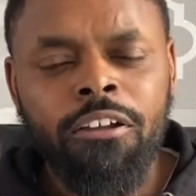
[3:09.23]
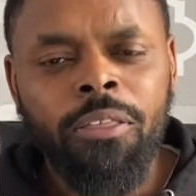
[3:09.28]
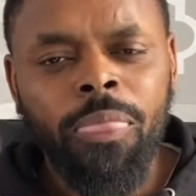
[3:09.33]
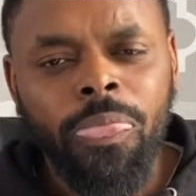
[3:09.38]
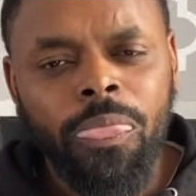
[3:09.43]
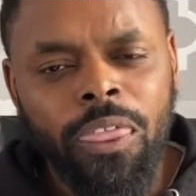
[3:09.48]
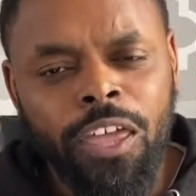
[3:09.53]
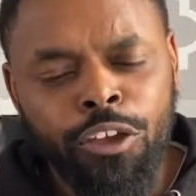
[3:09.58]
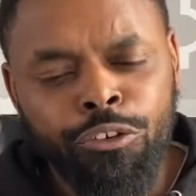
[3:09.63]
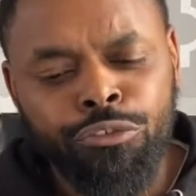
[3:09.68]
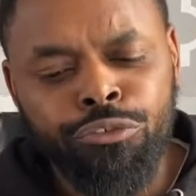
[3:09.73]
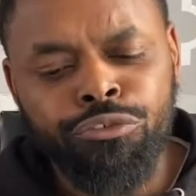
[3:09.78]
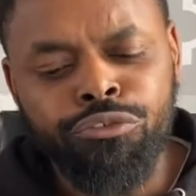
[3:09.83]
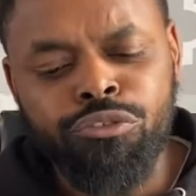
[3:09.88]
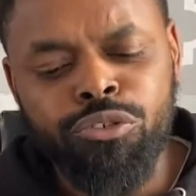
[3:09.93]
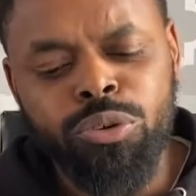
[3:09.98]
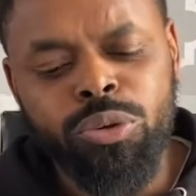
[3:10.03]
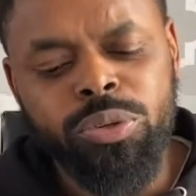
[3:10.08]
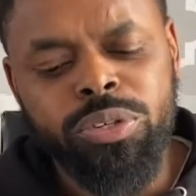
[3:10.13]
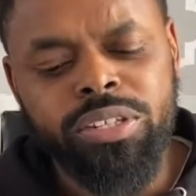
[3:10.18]
their
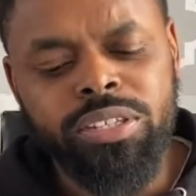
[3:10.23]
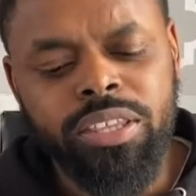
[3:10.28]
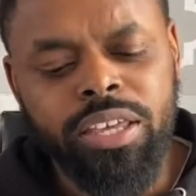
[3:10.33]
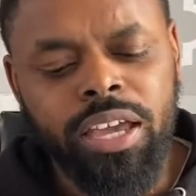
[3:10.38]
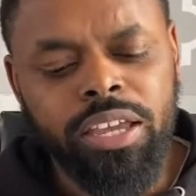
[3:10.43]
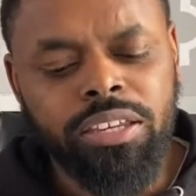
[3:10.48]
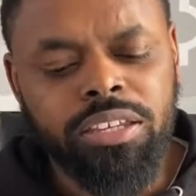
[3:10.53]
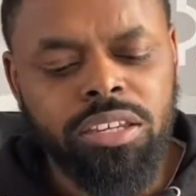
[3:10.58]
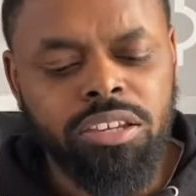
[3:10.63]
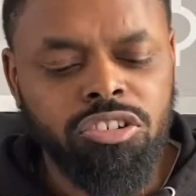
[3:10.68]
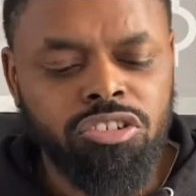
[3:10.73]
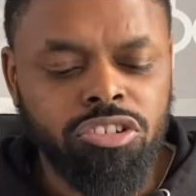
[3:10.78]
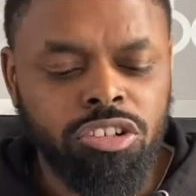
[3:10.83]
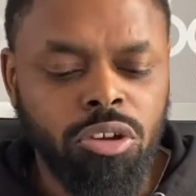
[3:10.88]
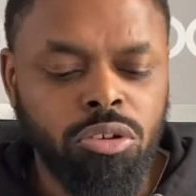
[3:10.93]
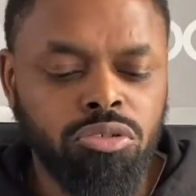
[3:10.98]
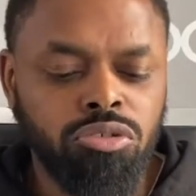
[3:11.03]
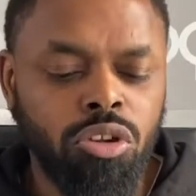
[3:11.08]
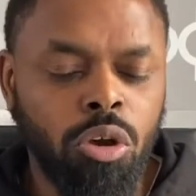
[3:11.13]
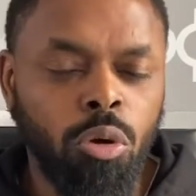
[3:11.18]
fruits that ye shall
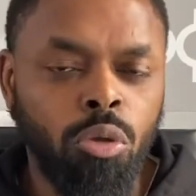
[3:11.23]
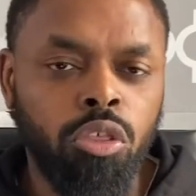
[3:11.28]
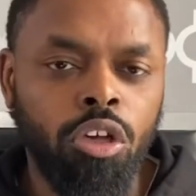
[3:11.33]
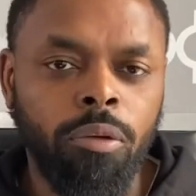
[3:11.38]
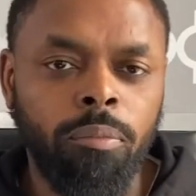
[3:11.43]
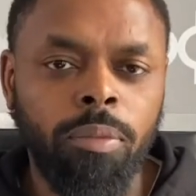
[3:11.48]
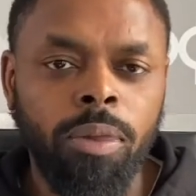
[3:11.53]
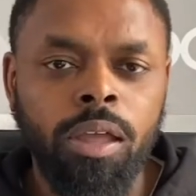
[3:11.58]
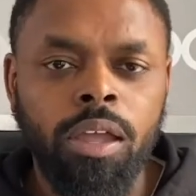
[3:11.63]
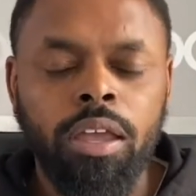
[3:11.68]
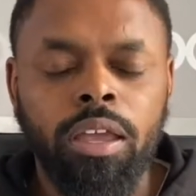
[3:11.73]
know them.